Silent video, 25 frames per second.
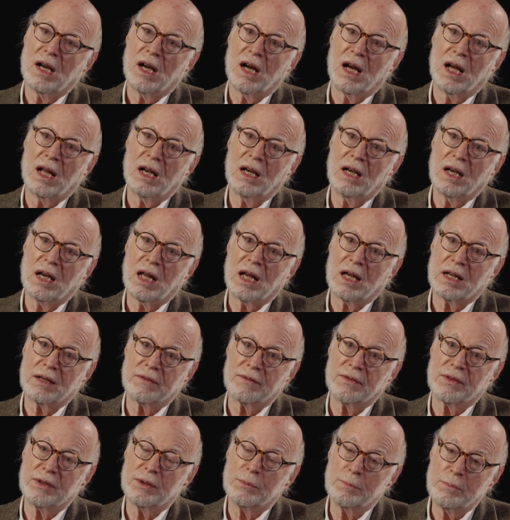a lot
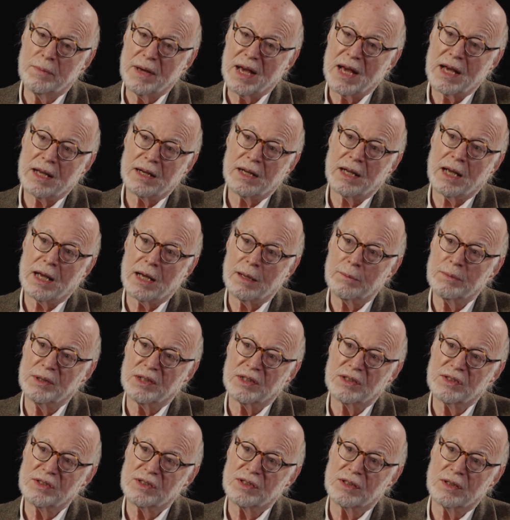of the bad
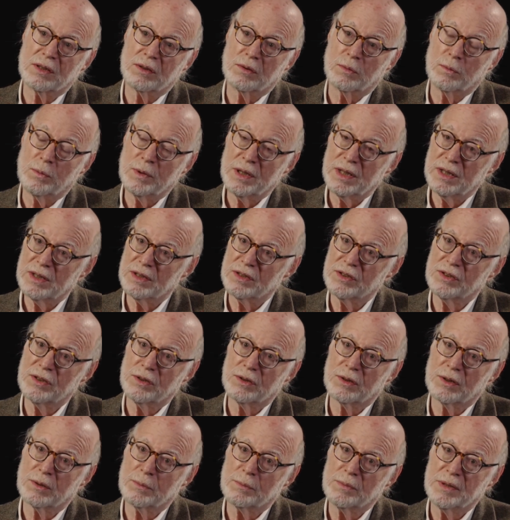habits that we as
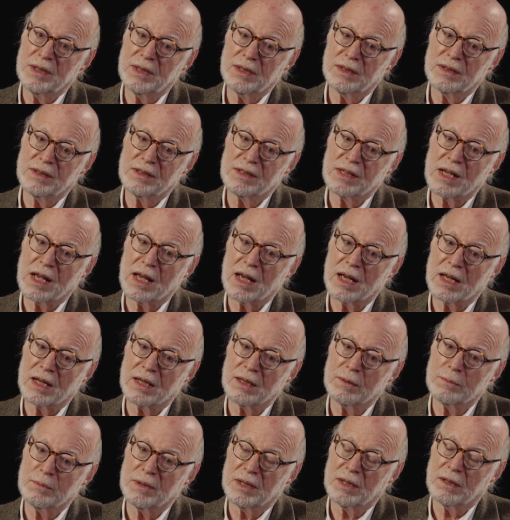Europeans had
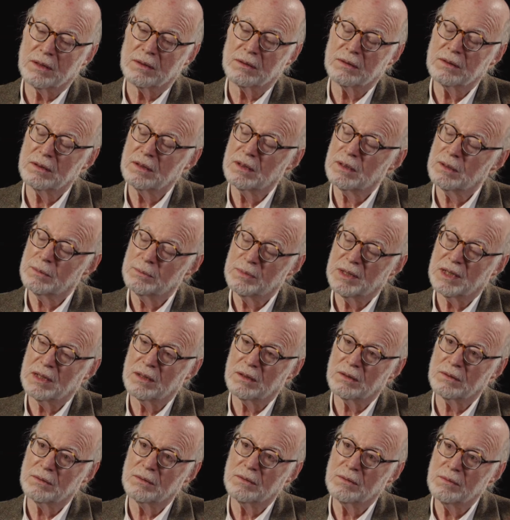
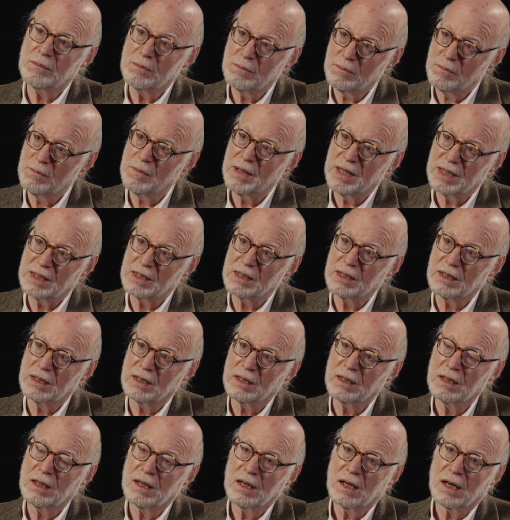about
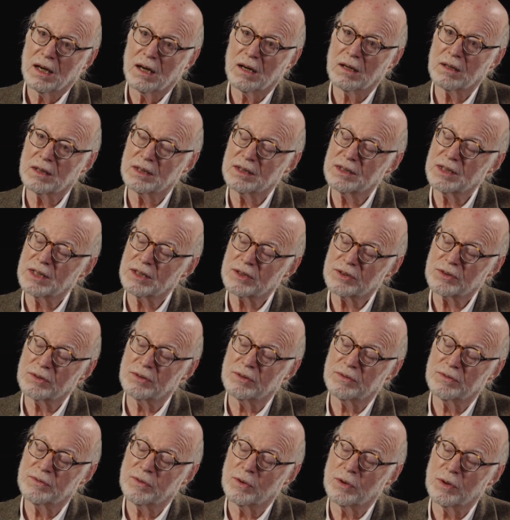making
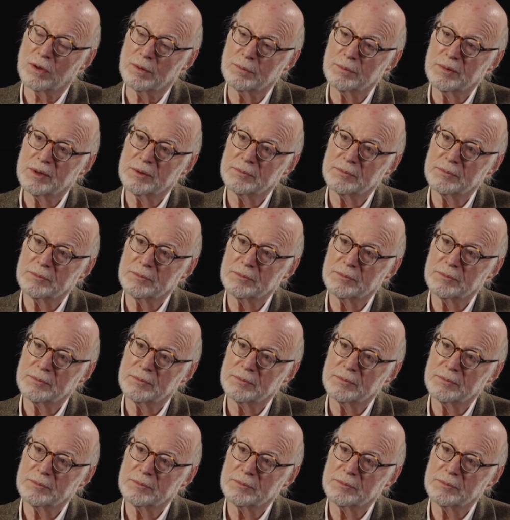architectural form.